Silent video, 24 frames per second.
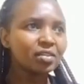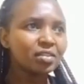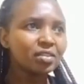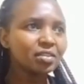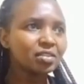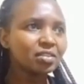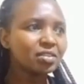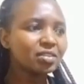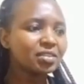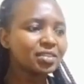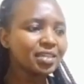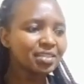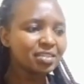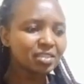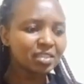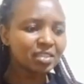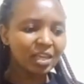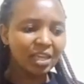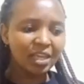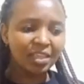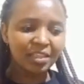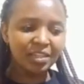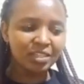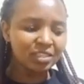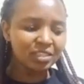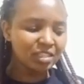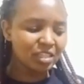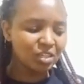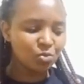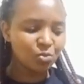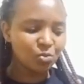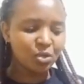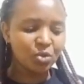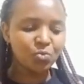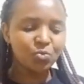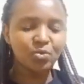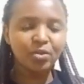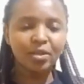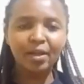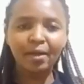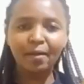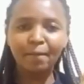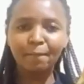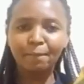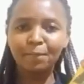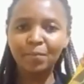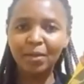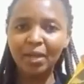it's just the other day when we
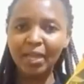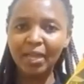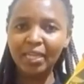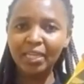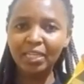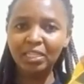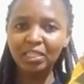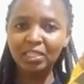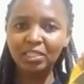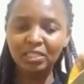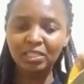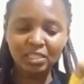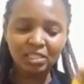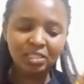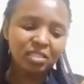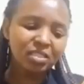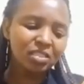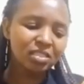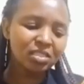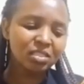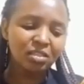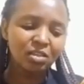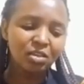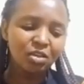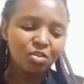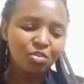are buying this